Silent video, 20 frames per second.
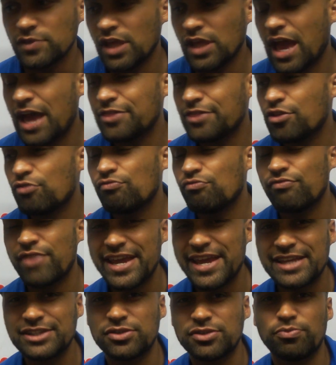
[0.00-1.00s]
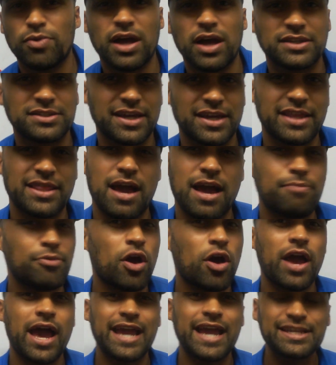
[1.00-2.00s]
And the reason why I say that, I'm
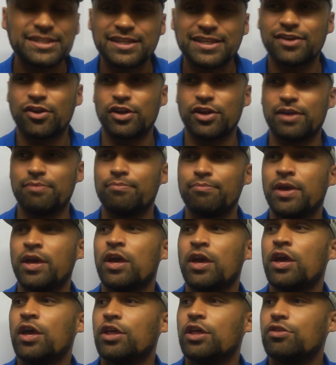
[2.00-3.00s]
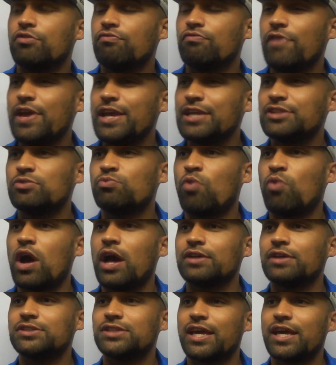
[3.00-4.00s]
not hating on him, the reason
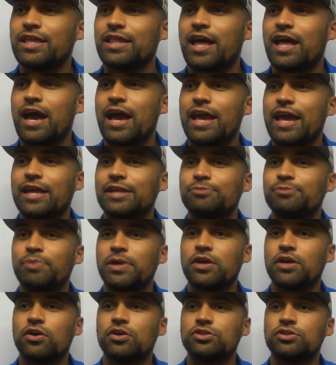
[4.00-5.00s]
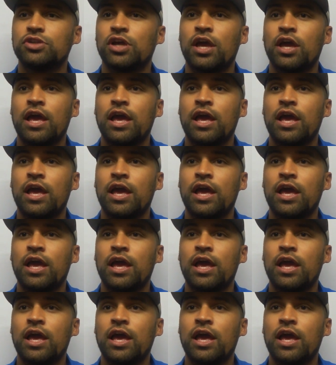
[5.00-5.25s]
why I say that is because